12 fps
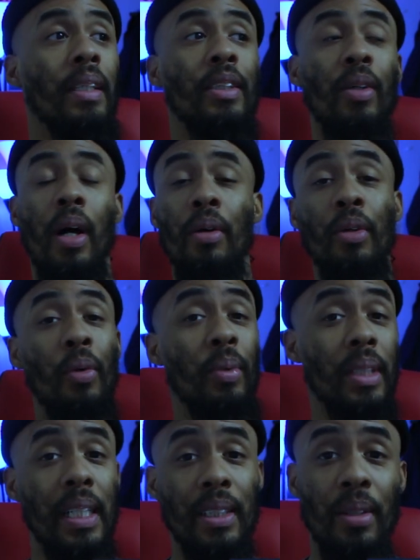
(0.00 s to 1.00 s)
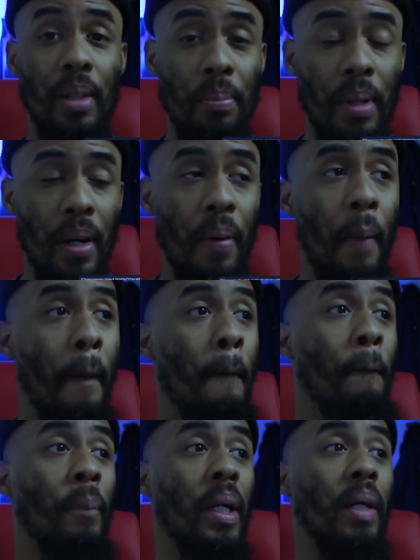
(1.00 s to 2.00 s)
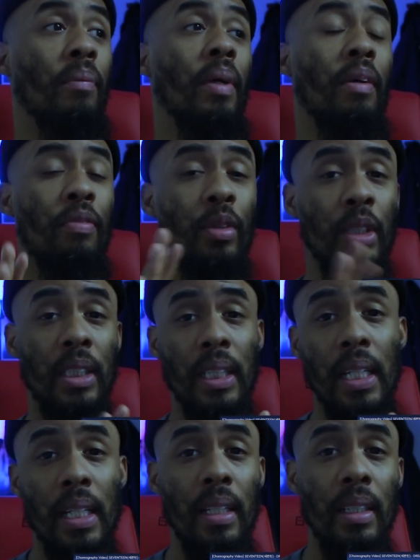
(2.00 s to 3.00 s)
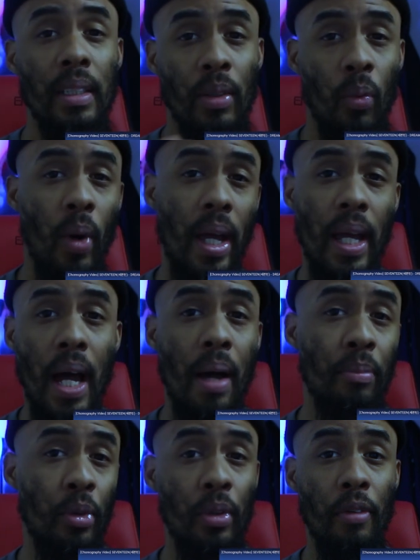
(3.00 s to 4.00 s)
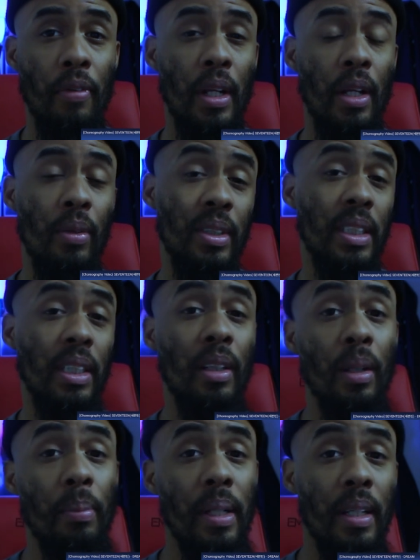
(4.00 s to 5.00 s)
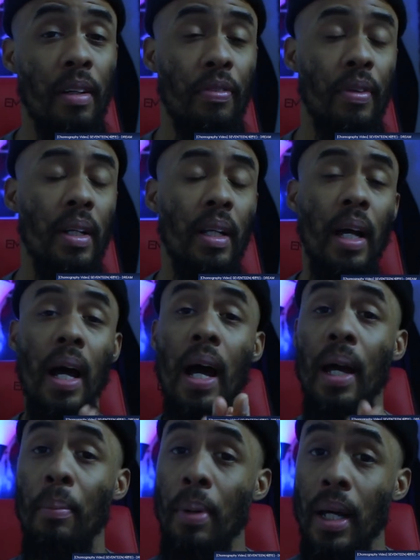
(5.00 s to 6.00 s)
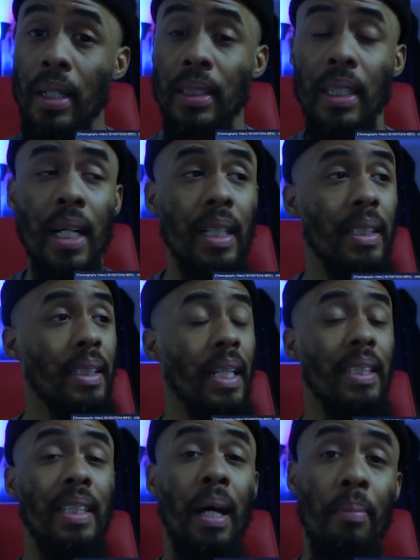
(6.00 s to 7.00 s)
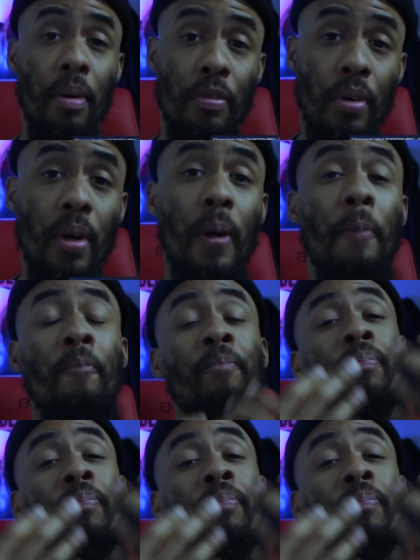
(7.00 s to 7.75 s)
So I don't know what that's all about, but if you see the way I'm doing the video is a little bit different, I apologize. That's not my fault.